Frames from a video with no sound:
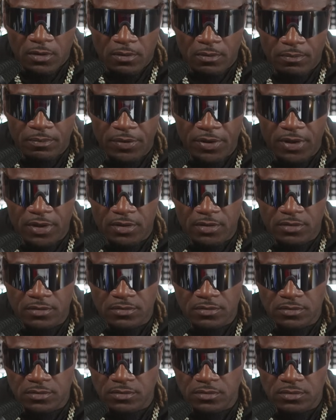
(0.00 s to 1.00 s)
but
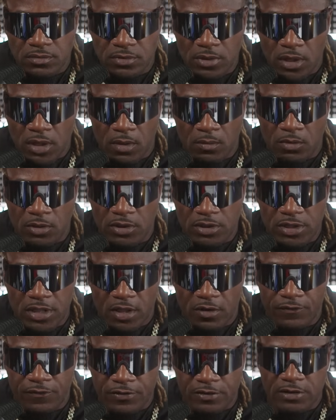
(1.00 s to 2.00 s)
I'm with the
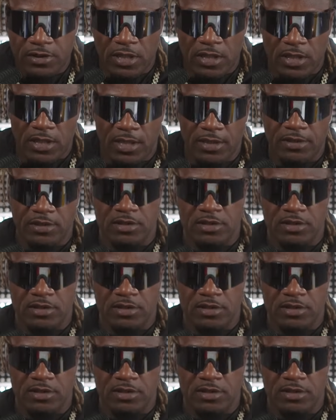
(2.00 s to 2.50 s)
Dolphins. I like the